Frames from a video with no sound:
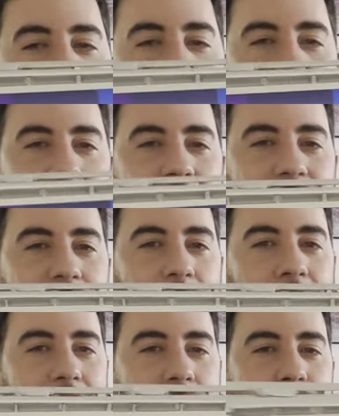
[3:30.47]
I think it looks
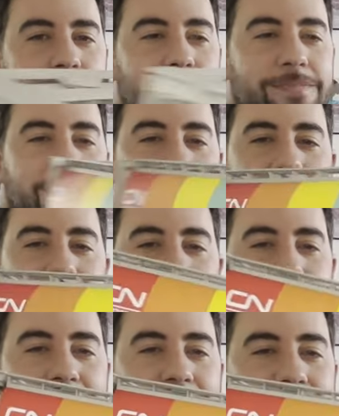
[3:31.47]
awesome.
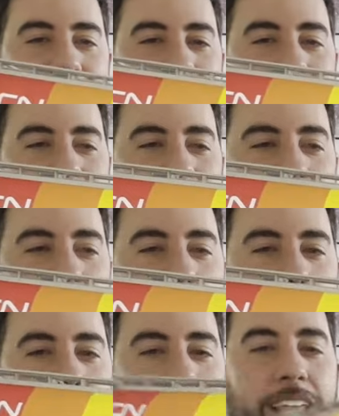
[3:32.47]
So I
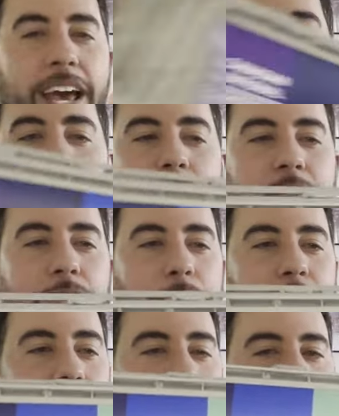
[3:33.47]
picked that up because the price